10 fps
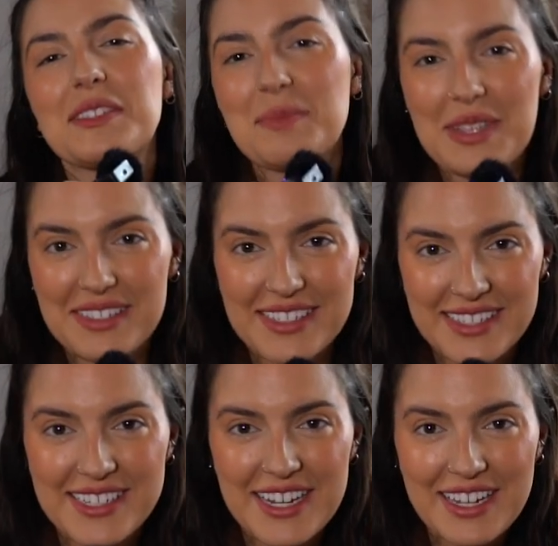some business
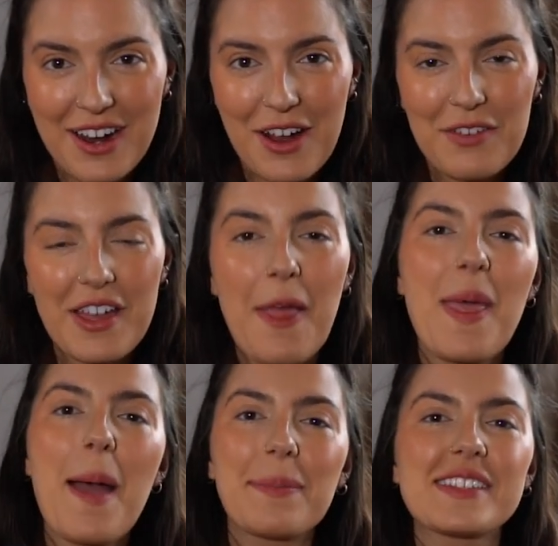to take care of, and
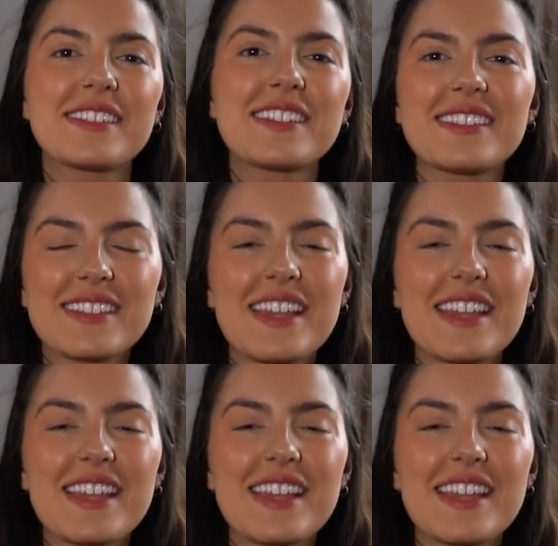that business